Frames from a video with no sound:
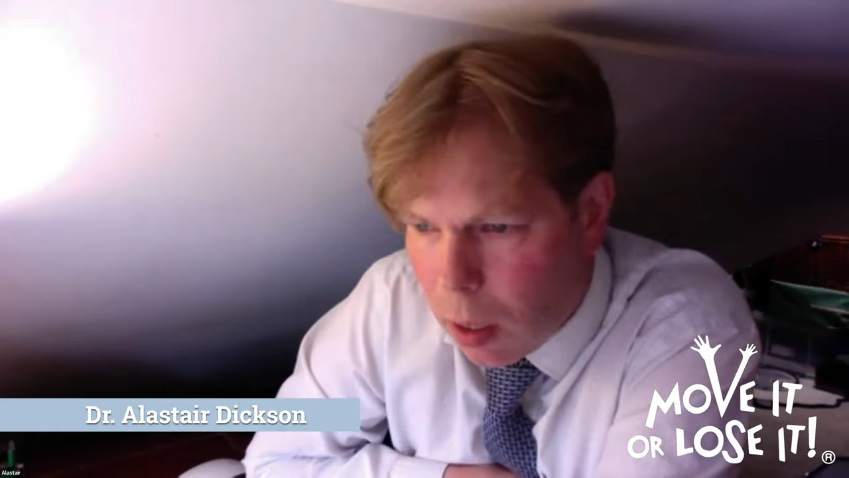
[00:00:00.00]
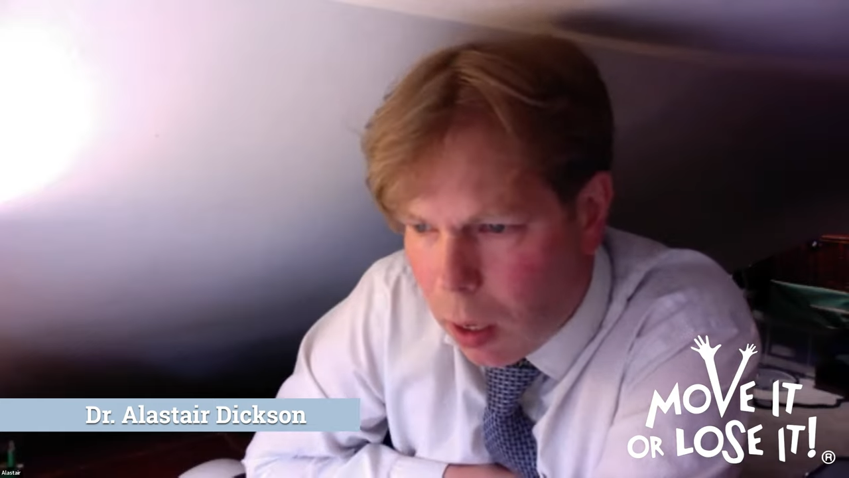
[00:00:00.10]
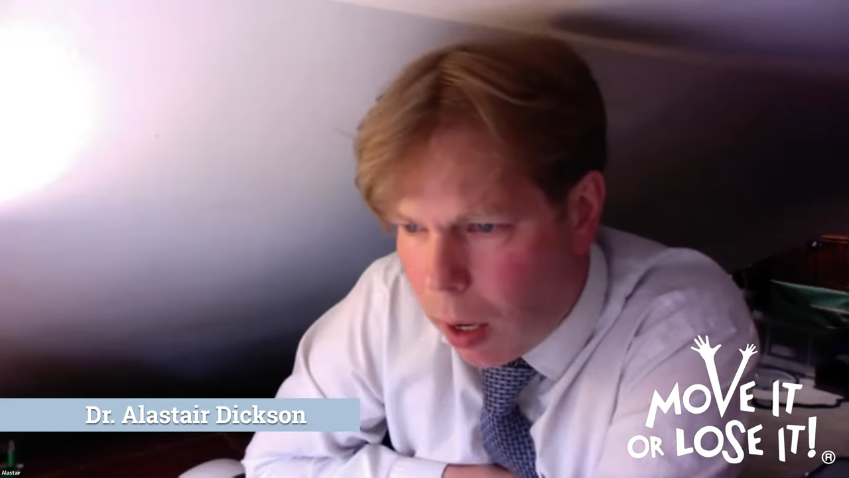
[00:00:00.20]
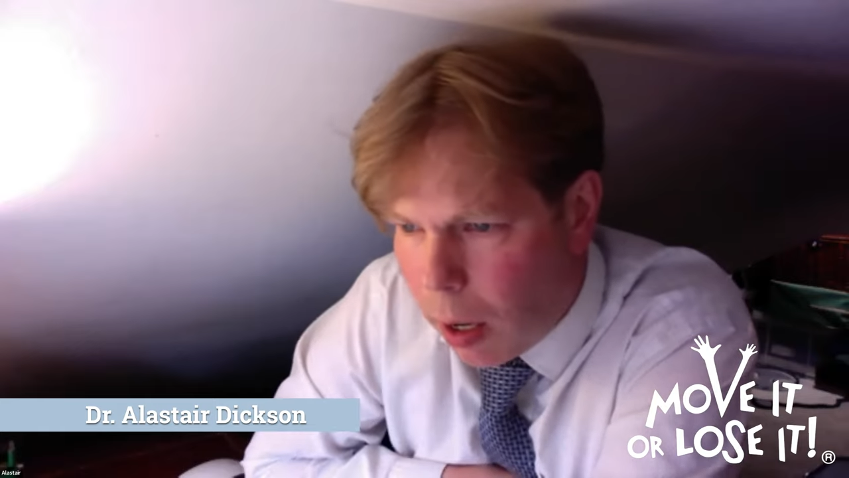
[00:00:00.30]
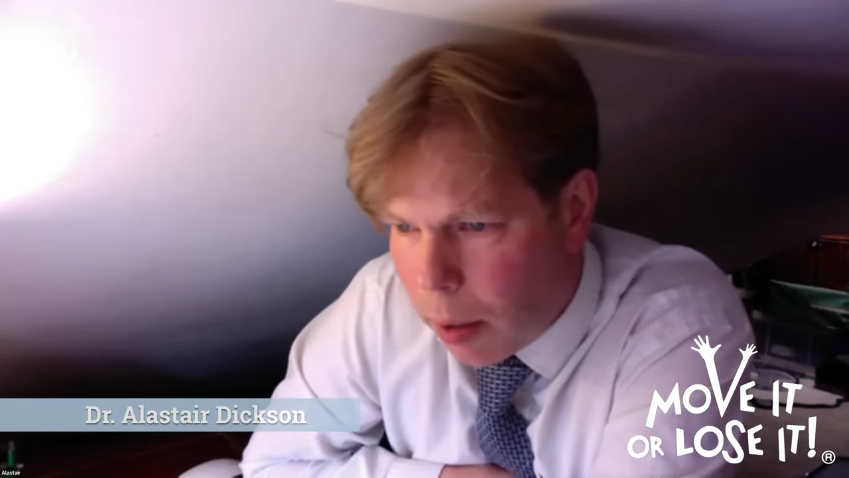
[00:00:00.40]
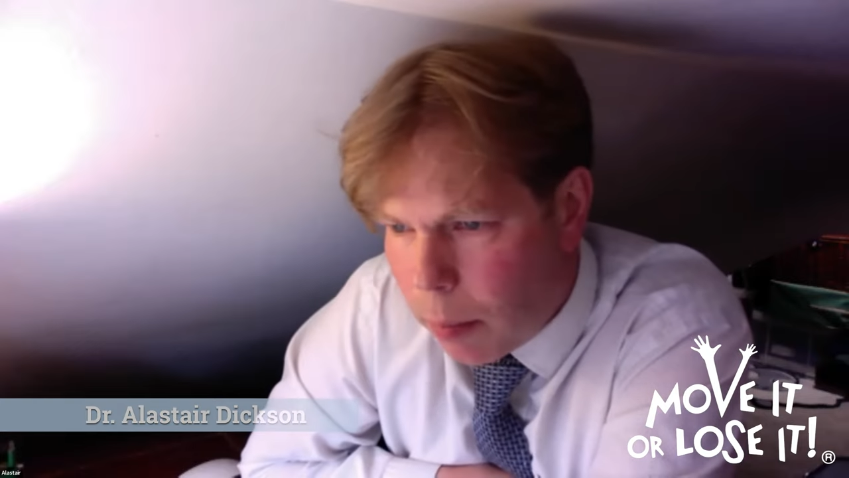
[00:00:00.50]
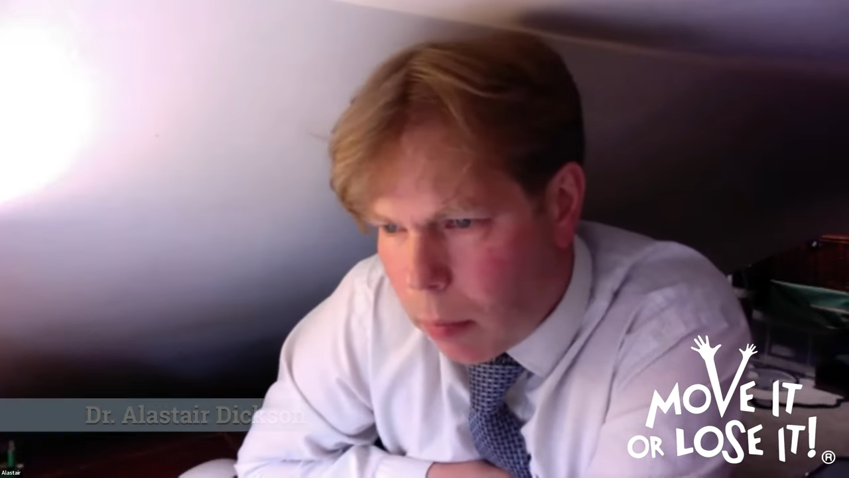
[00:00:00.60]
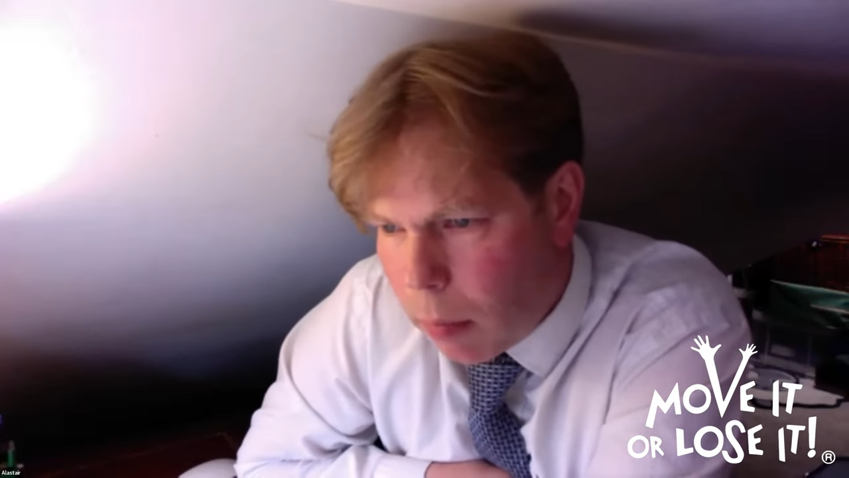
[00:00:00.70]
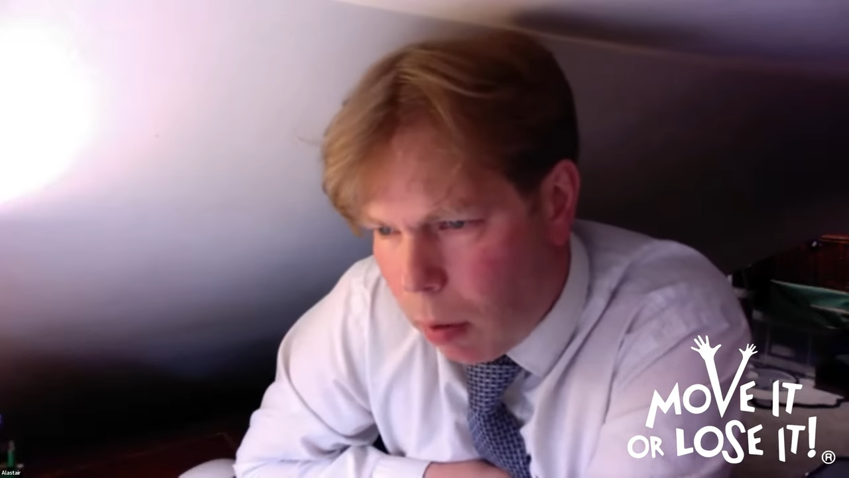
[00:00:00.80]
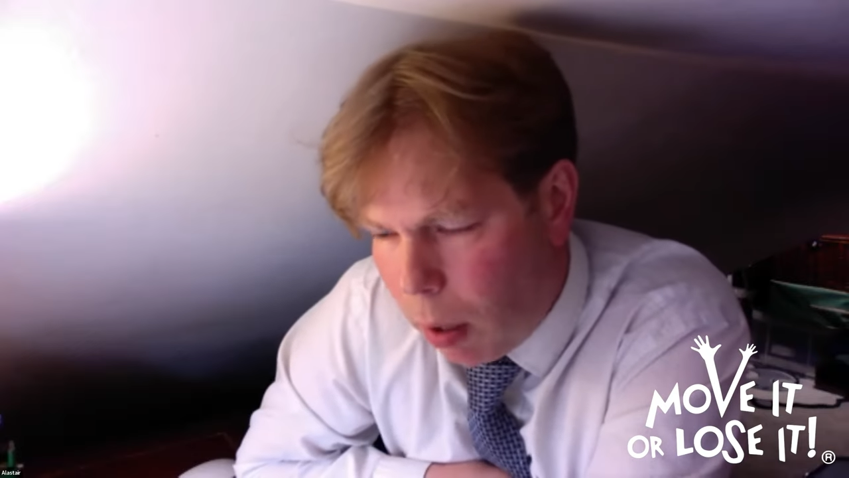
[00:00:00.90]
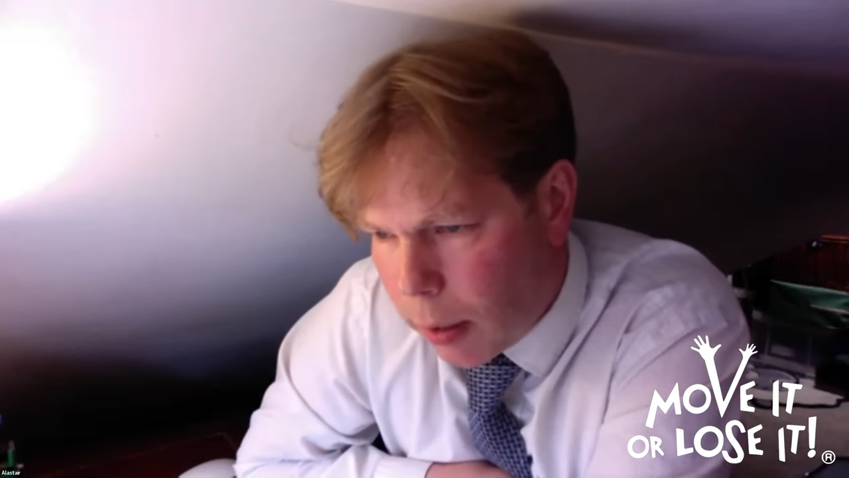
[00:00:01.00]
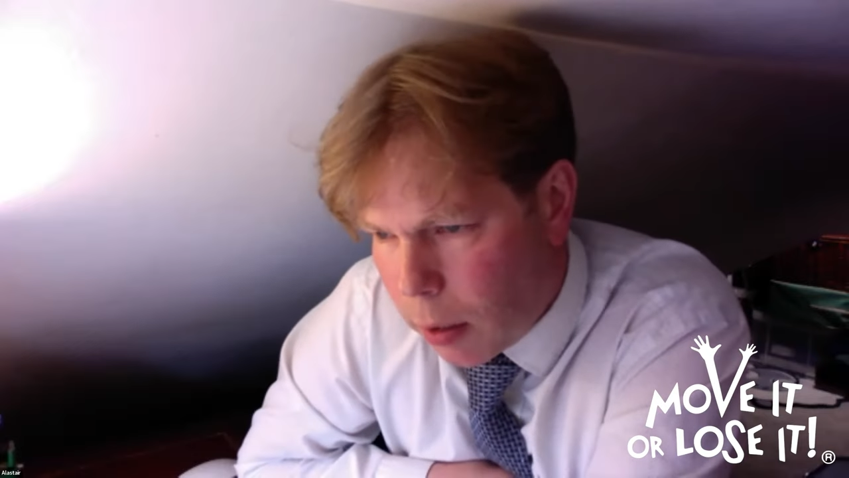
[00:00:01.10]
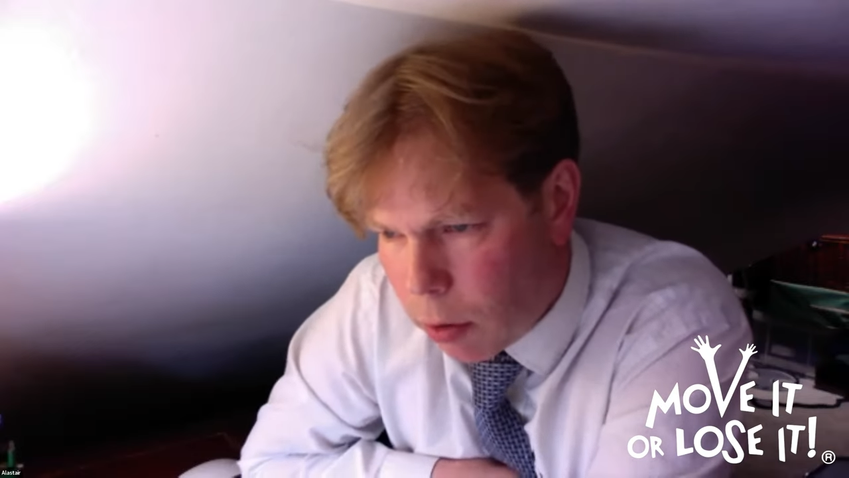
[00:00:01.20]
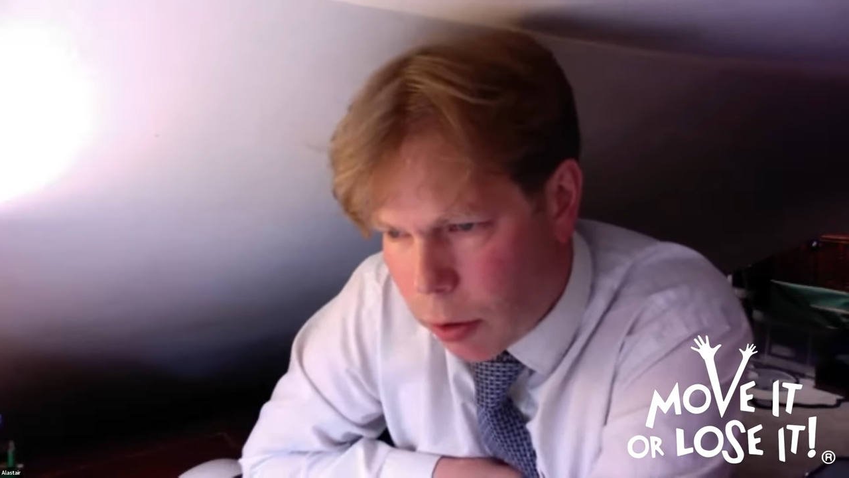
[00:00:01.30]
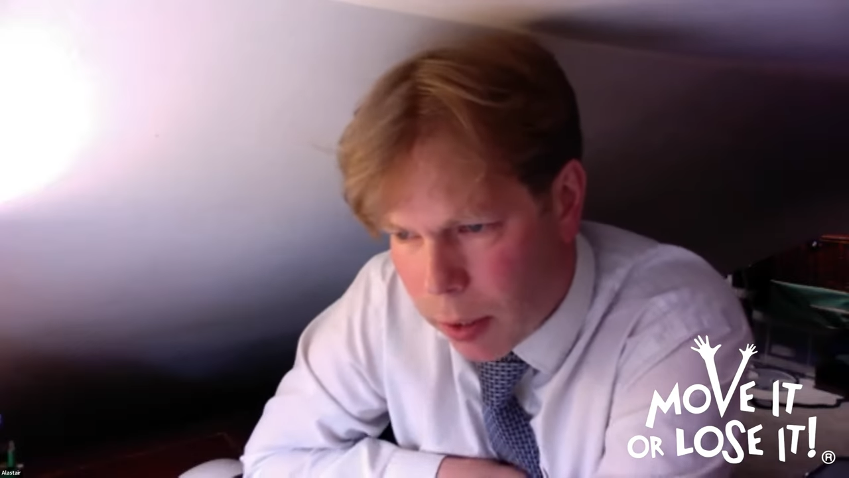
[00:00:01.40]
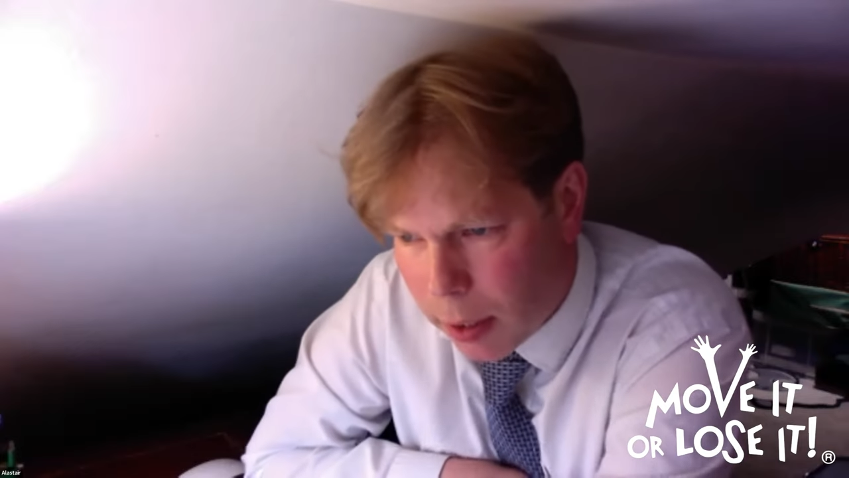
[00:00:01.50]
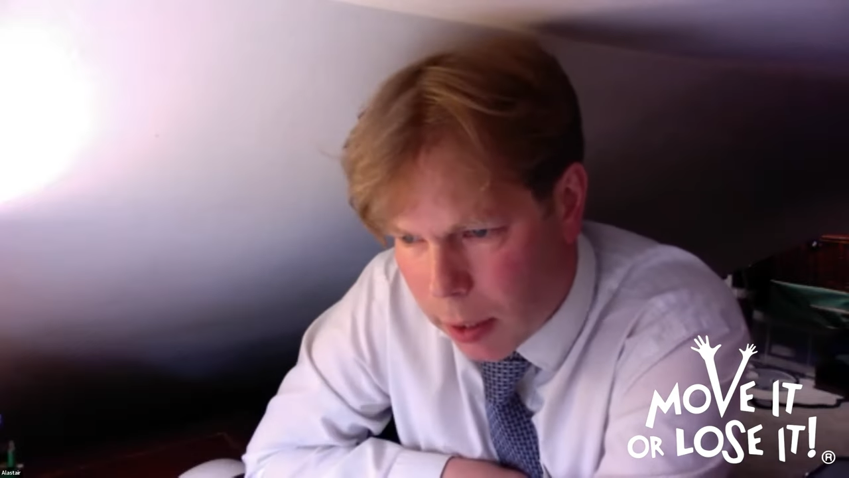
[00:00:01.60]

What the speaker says: I don't do